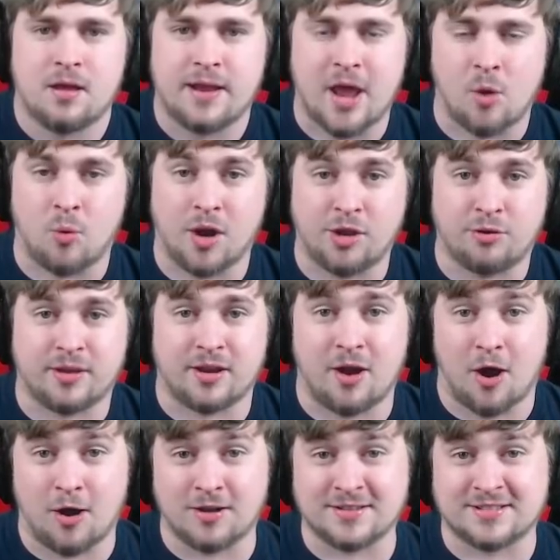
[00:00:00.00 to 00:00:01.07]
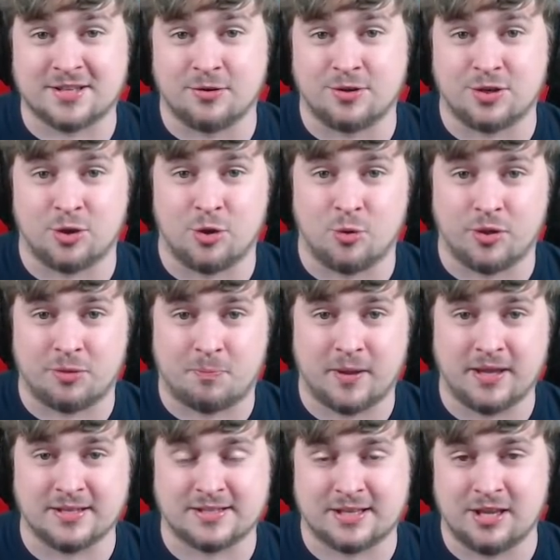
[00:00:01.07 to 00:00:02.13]
Now, what you can also do with
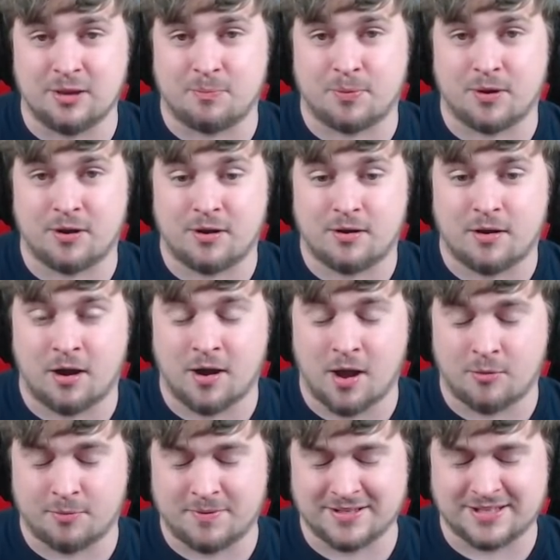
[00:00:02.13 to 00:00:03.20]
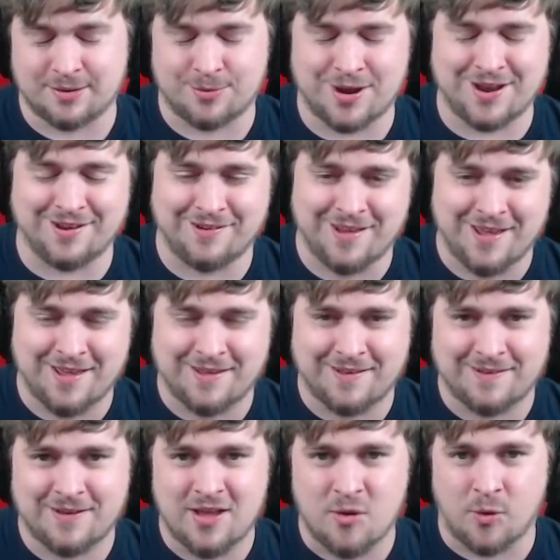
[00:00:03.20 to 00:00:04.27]
Peacekeeper, or not with Peacekeeper,
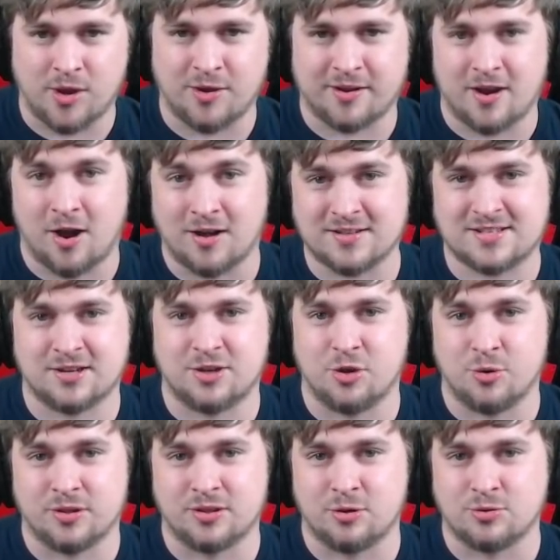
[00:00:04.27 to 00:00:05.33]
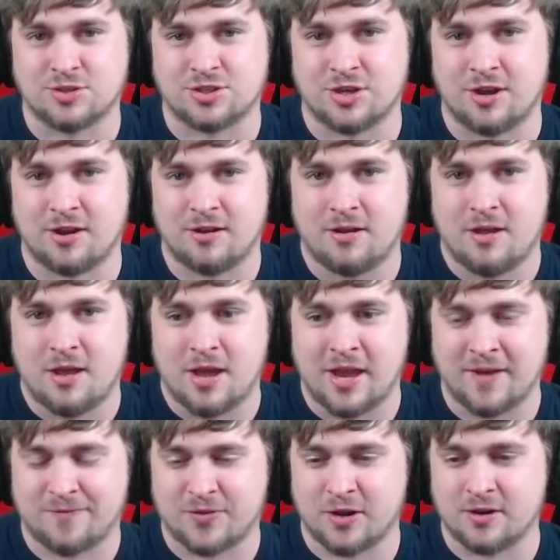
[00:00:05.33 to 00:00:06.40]
what you can also do with Nusha,
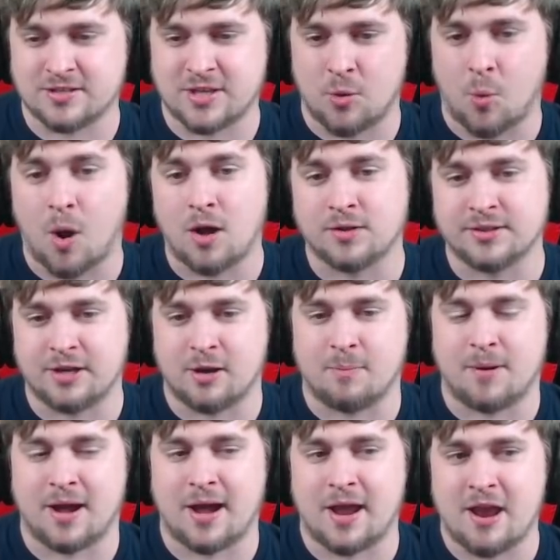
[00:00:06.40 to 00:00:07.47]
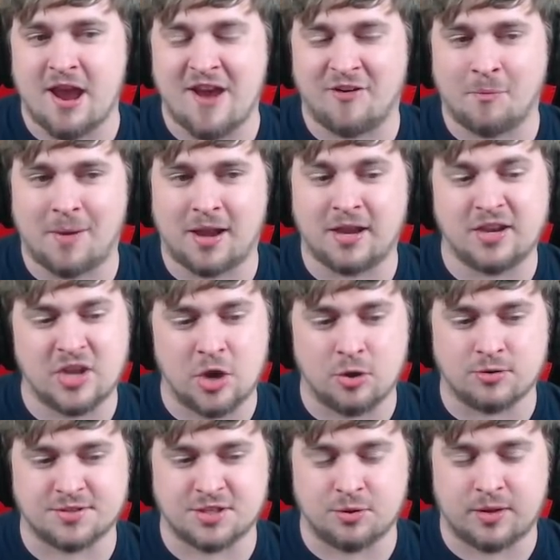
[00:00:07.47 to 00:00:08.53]
if there's a wall nearby, everybody
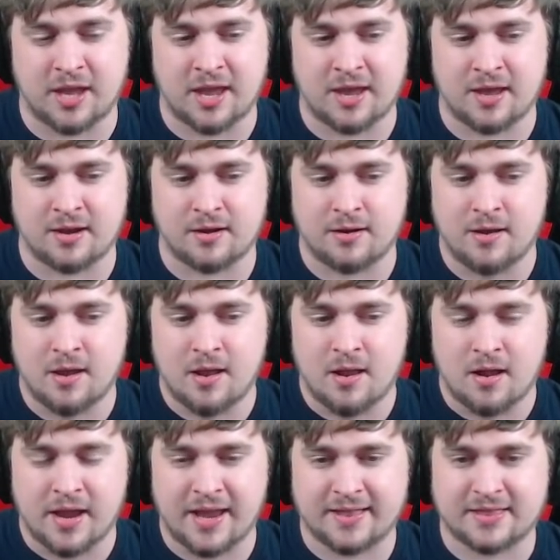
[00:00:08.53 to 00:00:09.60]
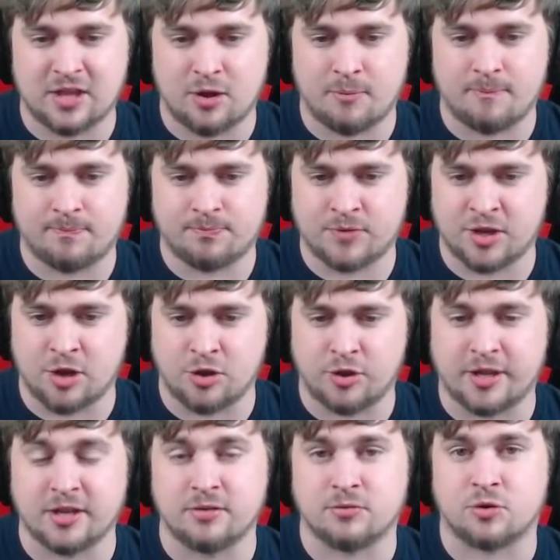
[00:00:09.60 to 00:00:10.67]
knows you can hit them, you know, you
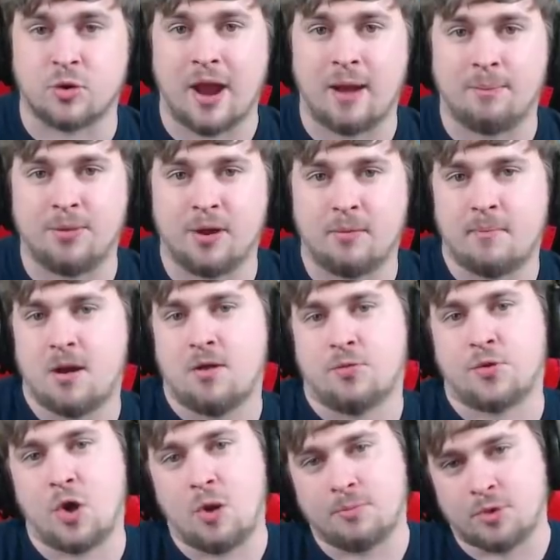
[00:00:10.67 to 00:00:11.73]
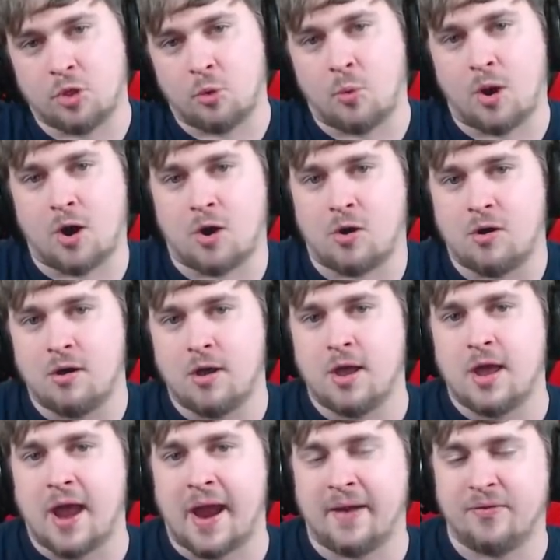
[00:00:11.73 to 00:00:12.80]
can grab them, throw them to the wall,
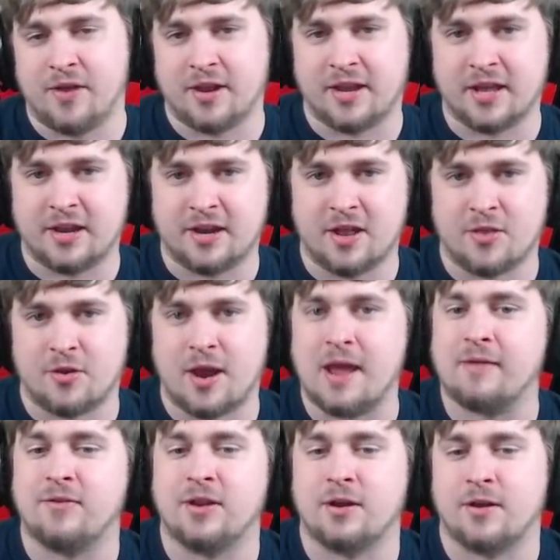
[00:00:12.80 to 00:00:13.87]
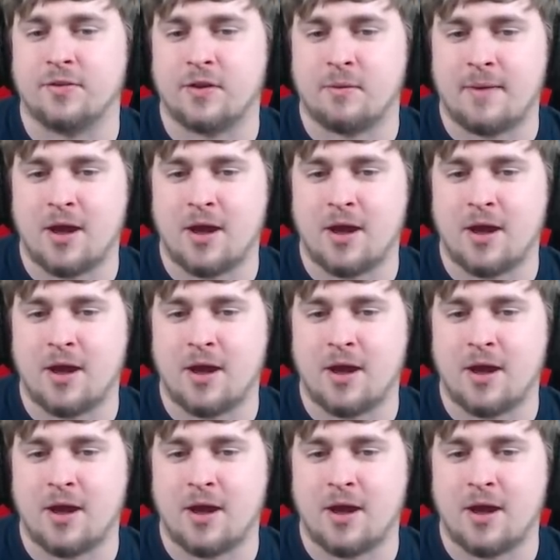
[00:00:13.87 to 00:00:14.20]
and then get another heavy on them.